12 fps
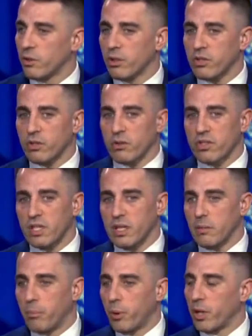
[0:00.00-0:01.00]
You're going to start seeing
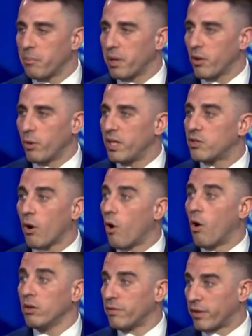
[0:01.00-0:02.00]
them putting Bitcoin into
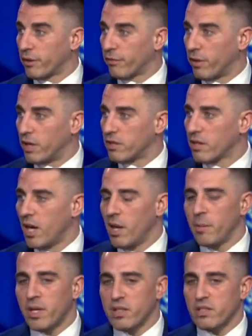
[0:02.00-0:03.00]
all of their funds
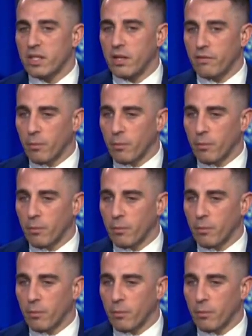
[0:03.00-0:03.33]
because it,